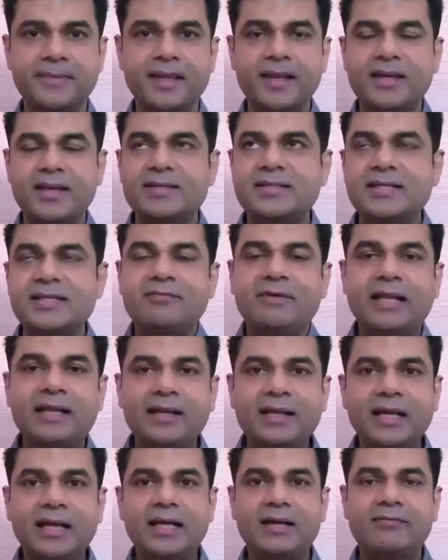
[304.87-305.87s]
See,
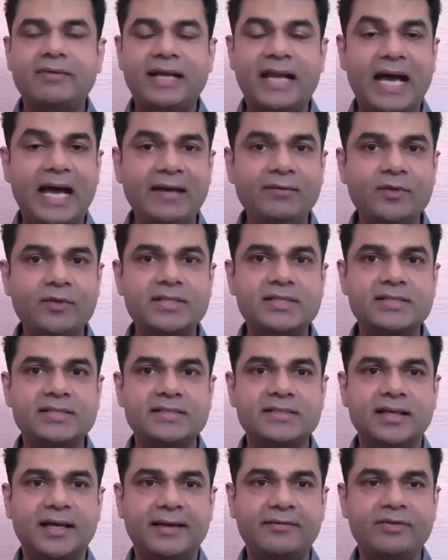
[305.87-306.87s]
when I
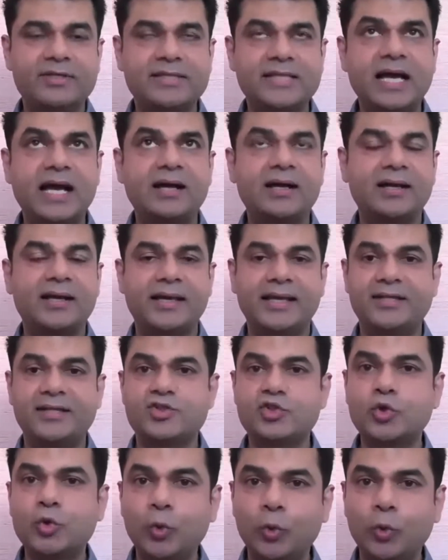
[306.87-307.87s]
was young in
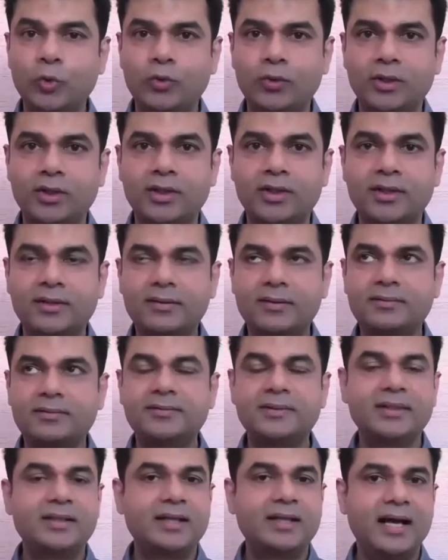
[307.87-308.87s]
school,
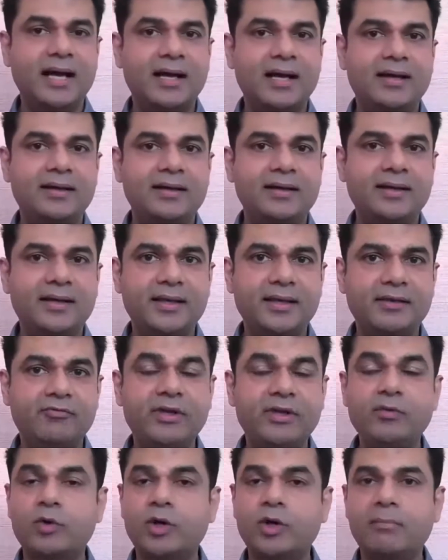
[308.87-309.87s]

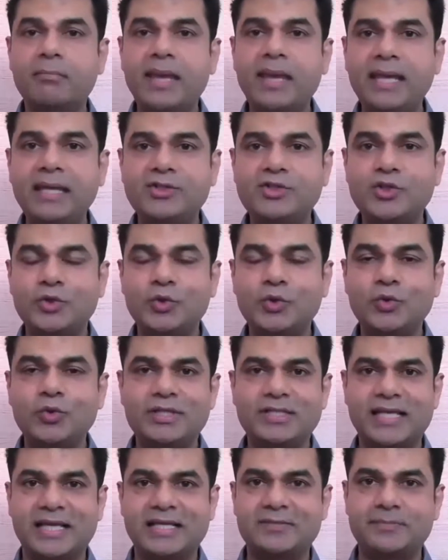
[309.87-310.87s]
we were made to do
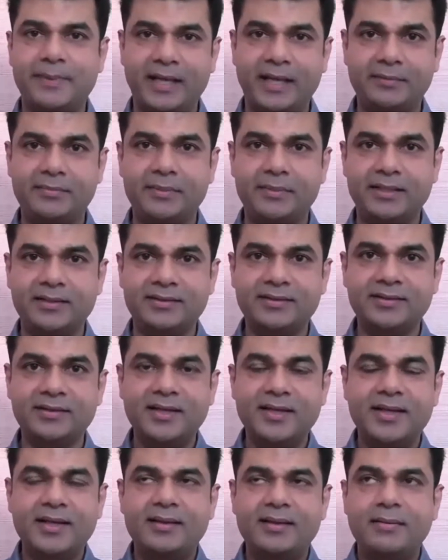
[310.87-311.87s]
this experiment.
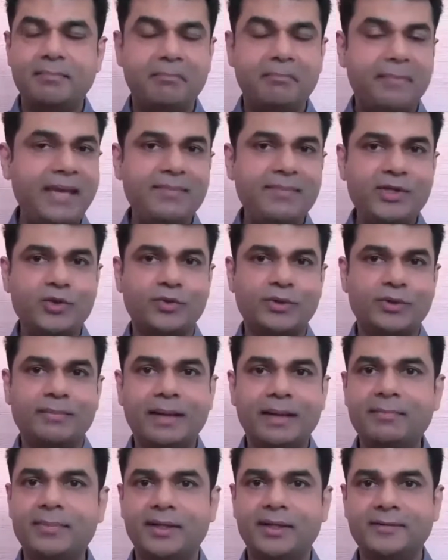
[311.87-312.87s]
Maybe you
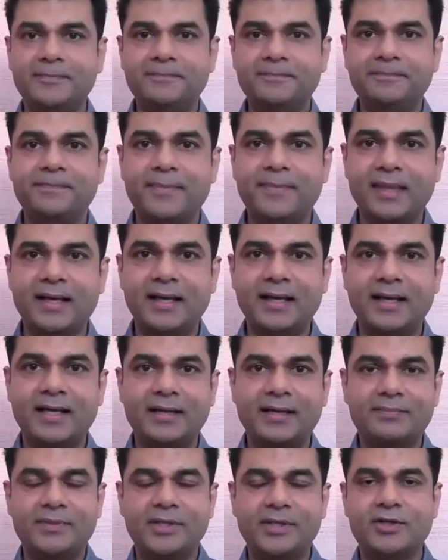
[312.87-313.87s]
remember.
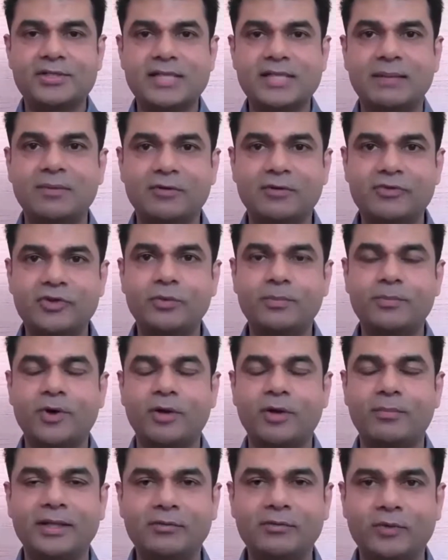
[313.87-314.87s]
Some of you
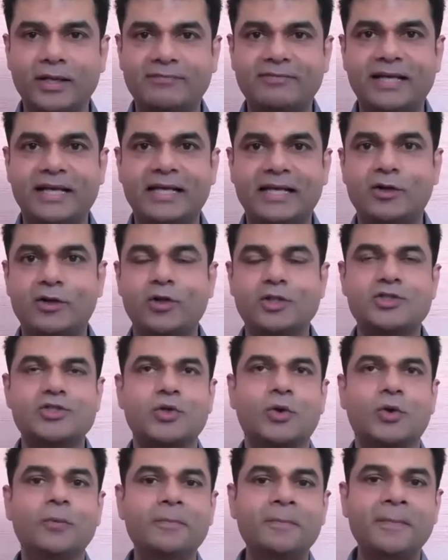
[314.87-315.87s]
probably would have done it
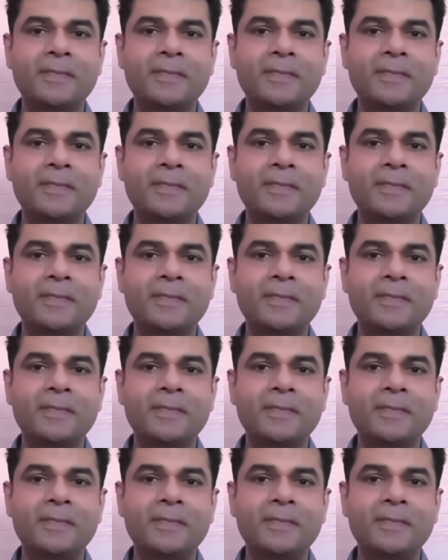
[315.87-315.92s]
also.